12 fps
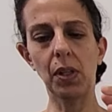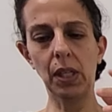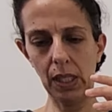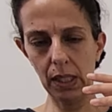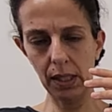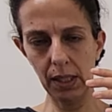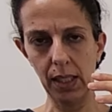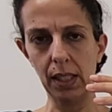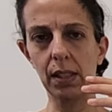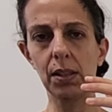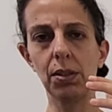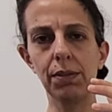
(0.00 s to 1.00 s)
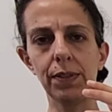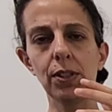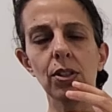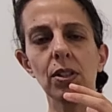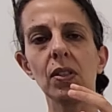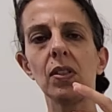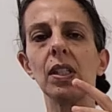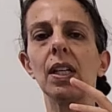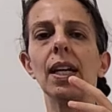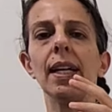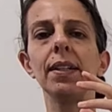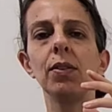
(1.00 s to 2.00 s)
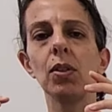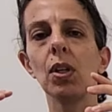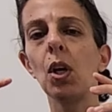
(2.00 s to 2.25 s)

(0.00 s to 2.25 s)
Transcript: kidney deficiency and